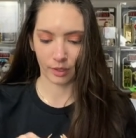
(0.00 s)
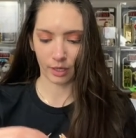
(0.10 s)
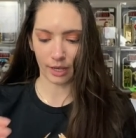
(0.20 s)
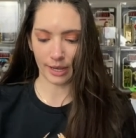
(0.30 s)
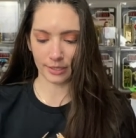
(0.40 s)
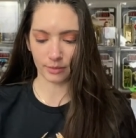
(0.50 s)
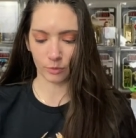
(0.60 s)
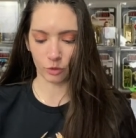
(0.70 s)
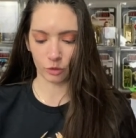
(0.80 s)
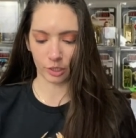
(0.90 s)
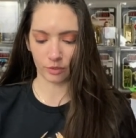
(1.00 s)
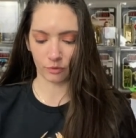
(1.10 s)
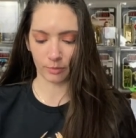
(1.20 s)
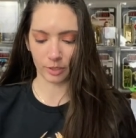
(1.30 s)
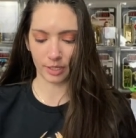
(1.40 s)
Guy had some cool
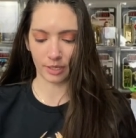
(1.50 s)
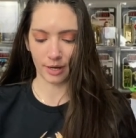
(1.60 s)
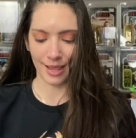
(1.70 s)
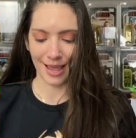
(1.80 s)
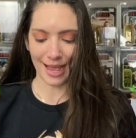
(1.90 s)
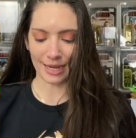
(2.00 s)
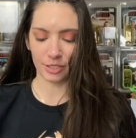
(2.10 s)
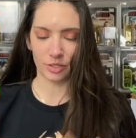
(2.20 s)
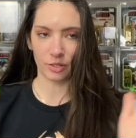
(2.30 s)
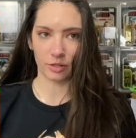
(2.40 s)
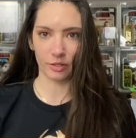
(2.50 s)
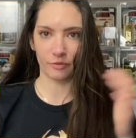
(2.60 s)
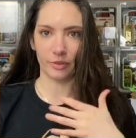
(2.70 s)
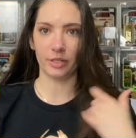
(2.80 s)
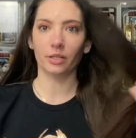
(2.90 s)
Transformers there, as you saw in the
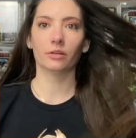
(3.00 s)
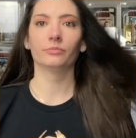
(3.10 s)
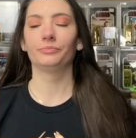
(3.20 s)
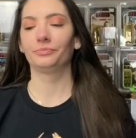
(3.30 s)
video.